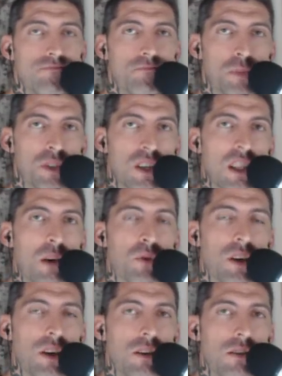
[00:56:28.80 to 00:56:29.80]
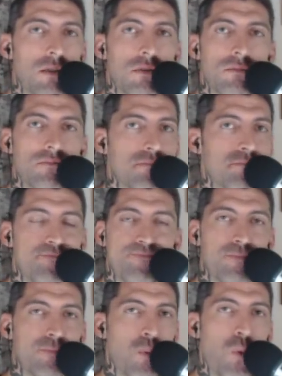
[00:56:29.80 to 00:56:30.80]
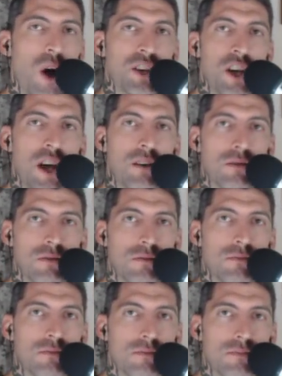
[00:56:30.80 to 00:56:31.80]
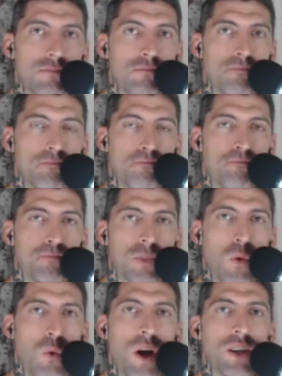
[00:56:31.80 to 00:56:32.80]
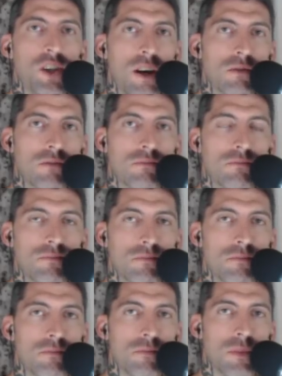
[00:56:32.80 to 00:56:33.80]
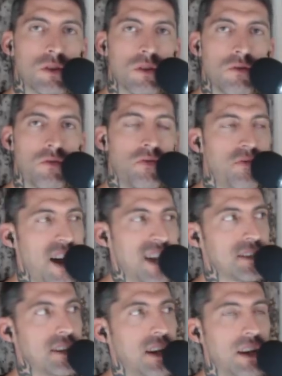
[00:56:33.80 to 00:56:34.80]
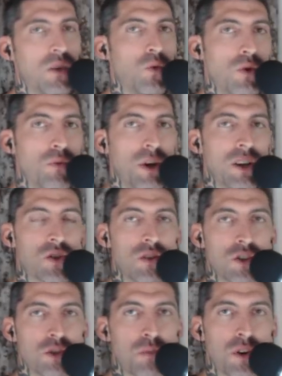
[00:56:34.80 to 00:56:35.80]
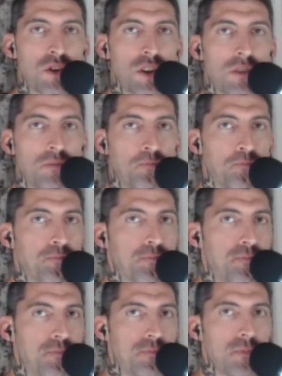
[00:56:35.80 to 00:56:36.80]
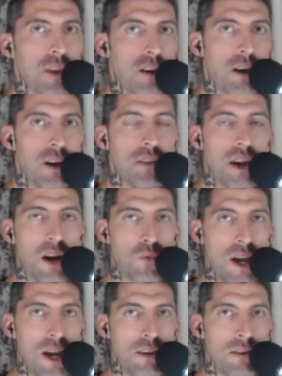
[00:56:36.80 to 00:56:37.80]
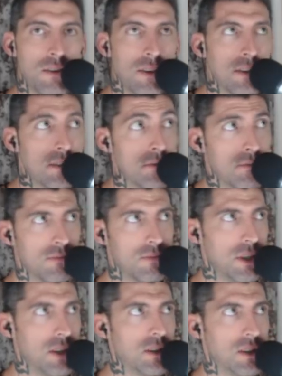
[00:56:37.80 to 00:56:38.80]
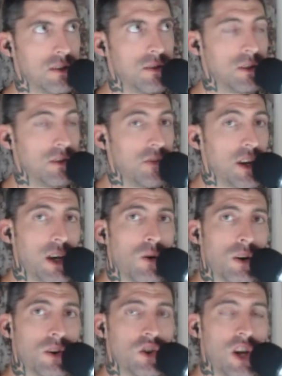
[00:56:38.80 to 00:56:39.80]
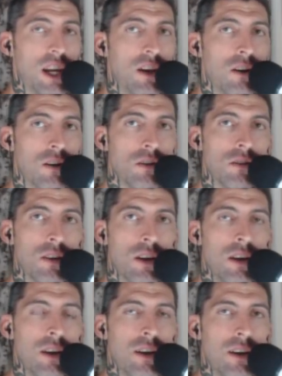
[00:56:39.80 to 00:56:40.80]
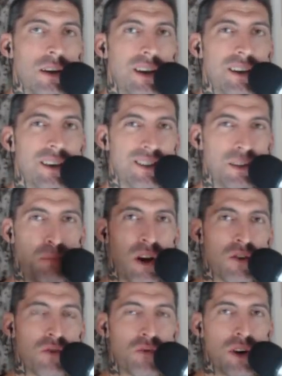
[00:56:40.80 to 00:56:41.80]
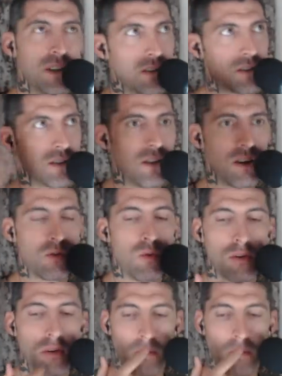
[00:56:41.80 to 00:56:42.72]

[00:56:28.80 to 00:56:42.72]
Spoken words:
Celebrity, watch out. Watch out. There's a fascinating quote by Charles Spurgeon that I read in the video on J.D. Hall. And to paraphrase, it's a long quote.